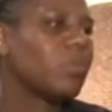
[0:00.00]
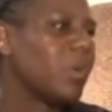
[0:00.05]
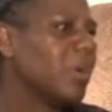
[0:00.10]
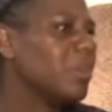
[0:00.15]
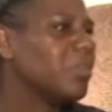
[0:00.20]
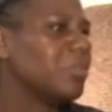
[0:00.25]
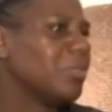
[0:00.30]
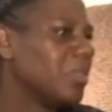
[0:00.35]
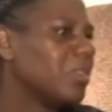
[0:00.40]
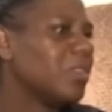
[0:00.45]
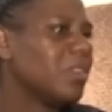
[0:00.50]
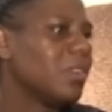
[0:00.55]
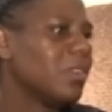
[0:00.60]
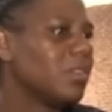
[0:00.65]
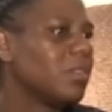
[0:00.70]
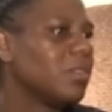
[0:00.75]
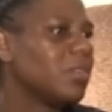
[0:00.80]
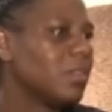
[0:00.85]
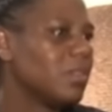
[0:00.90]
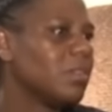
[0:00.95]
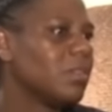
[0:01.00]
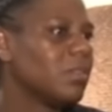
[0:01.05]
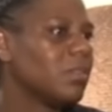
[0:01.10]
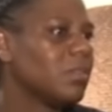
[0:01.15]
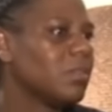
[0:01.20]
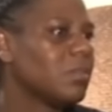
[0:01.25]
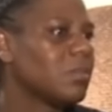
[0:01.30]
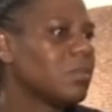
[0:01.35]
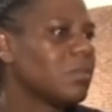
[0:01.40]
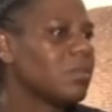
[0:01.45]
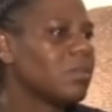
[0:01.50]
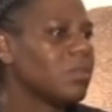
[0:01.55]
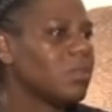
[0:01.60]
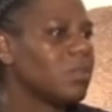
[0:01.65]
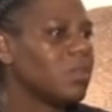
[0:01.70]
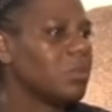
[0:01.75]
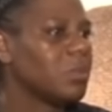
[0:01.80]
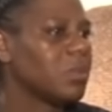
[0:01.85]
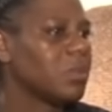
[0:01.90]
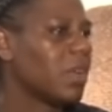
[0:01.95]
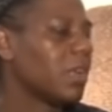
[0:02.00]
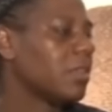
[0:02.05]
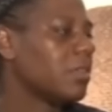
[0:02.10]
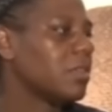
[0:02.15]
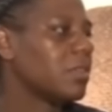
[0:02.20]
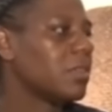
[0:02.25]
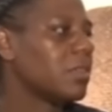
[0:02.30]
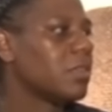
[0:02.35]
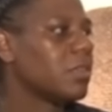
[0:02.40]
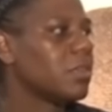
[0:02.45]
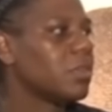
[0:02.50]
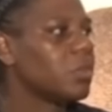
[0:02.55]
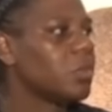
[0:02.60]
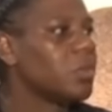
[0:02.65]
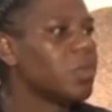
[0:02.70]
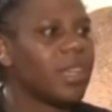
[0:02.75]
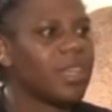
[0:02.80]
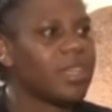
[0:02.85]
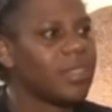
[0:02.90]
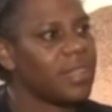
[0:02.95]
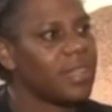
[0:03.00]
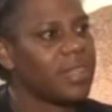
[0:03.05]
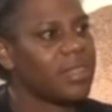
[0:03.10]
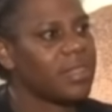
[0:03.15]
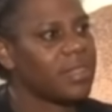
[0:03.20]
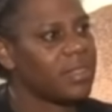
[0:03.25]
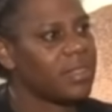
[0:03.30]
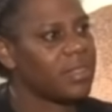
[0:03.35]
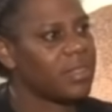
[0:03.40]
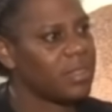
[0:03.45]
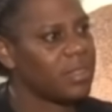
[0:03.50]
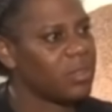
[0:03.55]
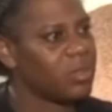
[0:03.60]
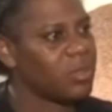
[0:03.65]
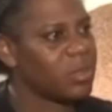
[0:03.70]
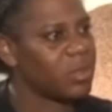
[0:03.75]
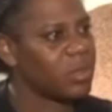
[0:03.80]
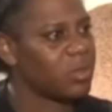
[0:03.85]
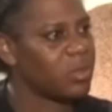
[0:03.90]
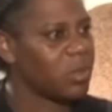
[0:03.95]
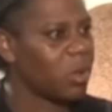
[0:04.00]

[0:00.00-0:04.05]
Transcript: wondering, you know, wish I wouldn't have done that. They said, you know, do